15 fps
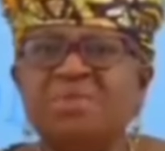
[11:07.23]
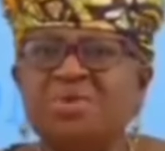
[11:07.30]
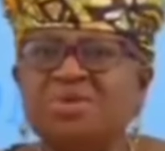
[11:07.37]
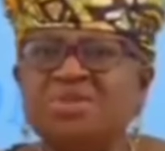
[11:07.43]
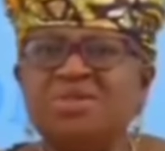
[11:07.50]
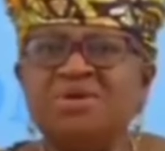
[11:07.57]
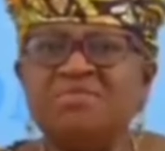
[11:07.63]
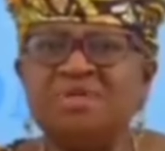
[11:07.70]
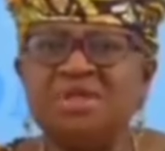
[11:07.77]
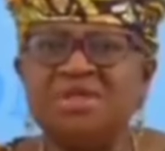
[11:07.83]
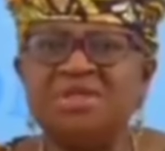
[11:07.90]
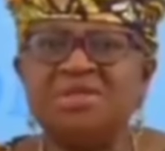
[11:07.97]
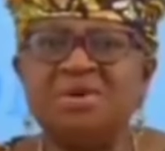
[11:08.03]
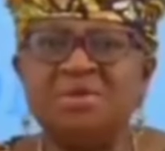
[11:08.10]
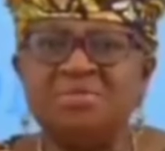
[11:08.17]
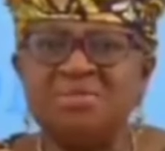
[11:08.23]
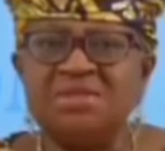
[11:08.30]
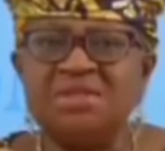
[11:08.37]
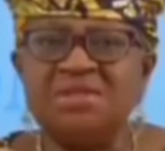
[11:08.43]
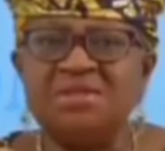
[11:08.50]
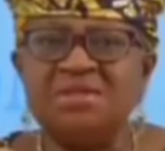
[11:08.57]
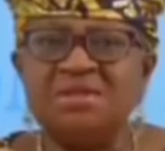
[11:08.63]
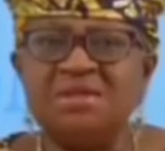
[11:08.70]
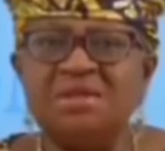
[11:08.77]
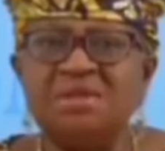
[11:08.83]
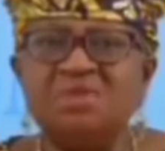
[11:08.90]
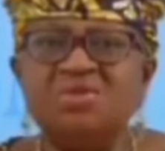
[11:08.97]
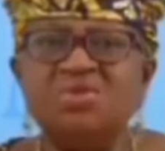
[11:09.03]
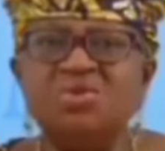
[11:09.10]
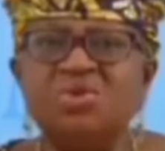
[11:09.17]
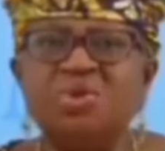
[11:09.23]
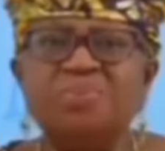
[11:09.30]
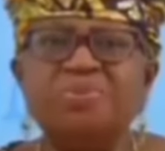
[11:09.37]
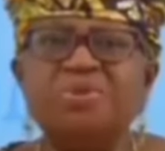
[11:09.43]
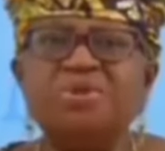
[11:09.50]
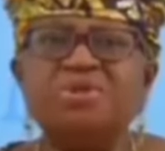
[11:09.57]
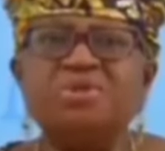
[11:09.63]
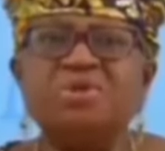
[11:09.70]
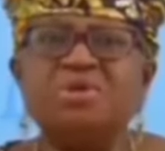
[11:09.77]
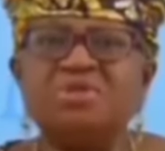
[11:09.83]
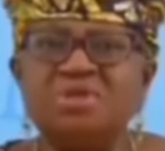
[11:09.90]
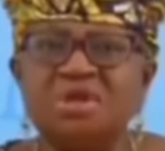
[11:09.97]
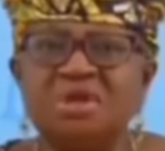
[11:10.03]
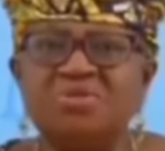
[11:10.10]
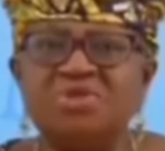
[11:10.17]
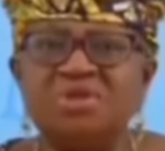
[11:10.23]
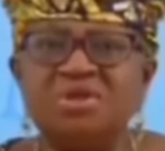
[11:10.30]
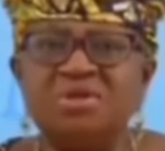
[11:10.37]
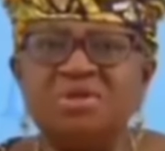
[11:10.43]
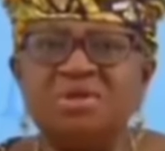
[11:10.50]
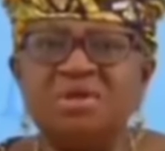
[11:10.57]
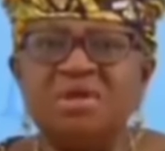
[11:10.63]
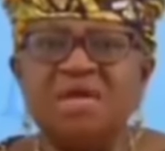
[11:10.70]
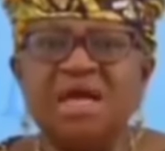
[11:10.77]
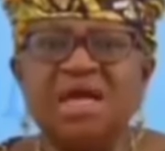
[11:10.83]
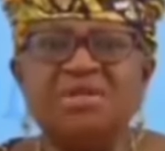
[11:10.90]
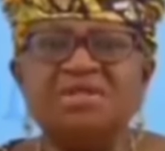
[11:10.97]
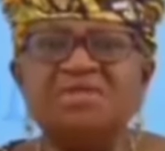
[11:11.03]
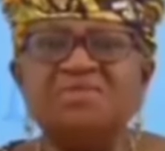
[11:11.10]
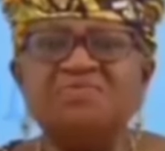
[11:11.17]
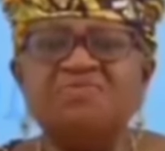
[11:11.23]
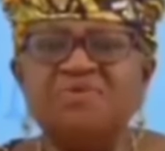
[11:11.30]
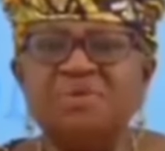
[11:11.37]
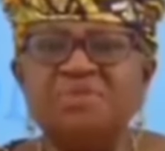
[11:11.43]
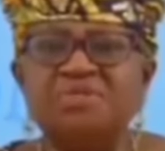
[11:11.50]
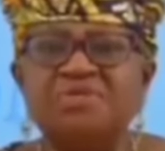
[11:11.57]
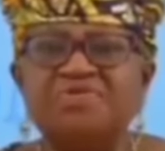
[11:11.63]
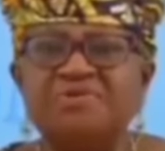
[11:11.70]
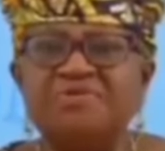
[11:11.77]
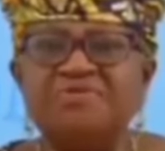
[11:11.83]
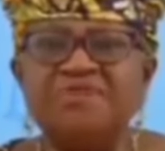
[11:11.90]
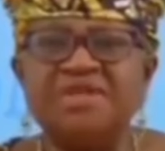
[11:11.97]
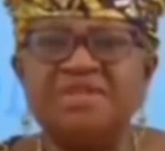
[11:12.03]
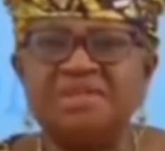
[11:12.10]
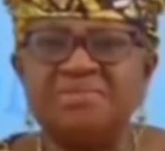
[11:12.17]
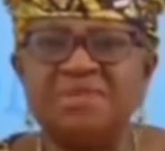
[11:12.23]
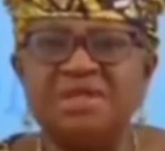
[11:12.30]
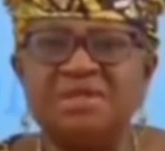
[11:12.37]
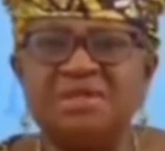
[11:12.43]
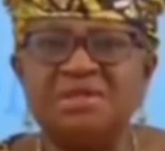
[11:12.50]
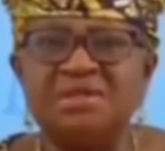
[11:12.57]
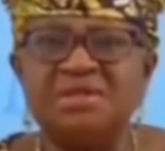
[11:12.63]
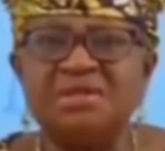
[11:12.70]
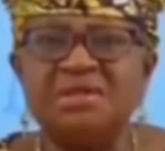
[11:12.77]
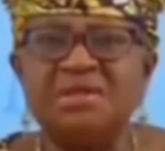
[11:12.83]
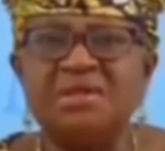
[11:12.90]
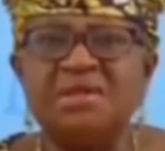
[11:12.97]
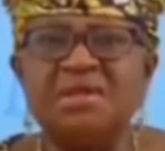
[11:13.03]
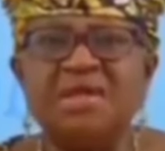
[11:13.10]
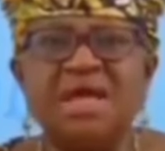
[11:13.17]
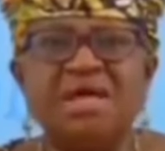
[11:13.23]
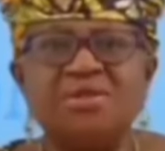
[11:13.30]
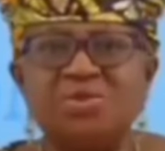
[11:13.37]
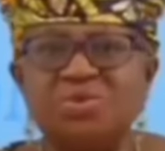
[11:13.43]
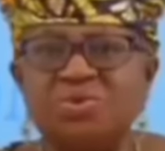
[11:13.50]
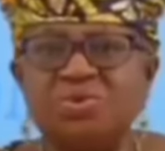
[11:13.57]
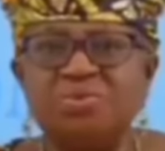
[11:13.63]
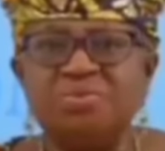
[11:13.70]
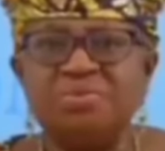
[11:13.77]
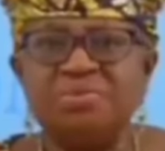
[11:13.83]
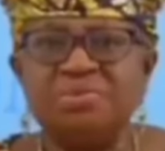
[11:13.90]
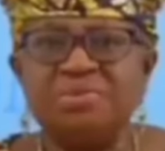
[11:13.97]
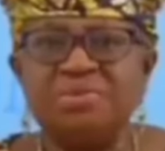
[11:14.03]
Most of this comes in to support consumption and some forms of investment at home.